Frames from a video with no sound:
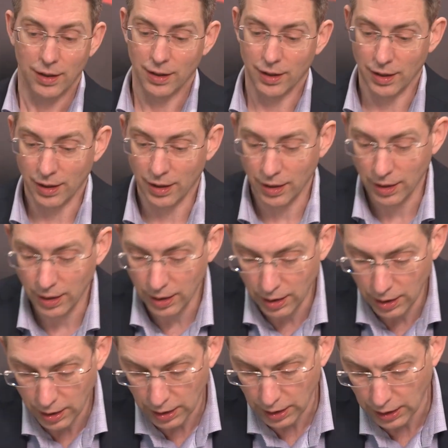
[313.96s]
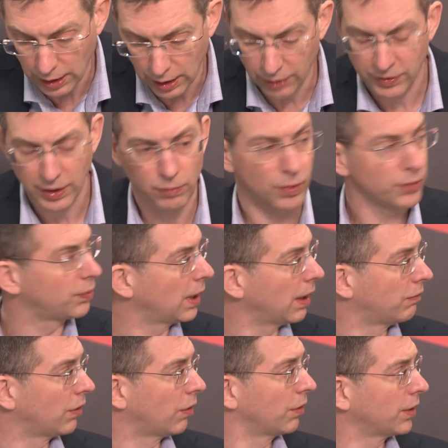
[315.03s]
Yeah. Uh, I think what we
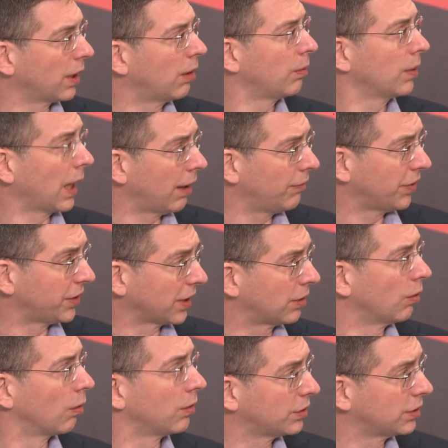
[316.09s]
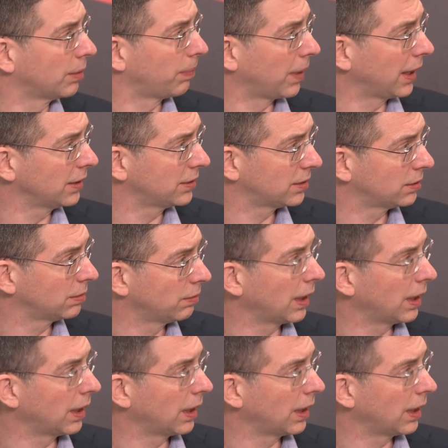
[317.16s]
have learned now, we have the technology in place,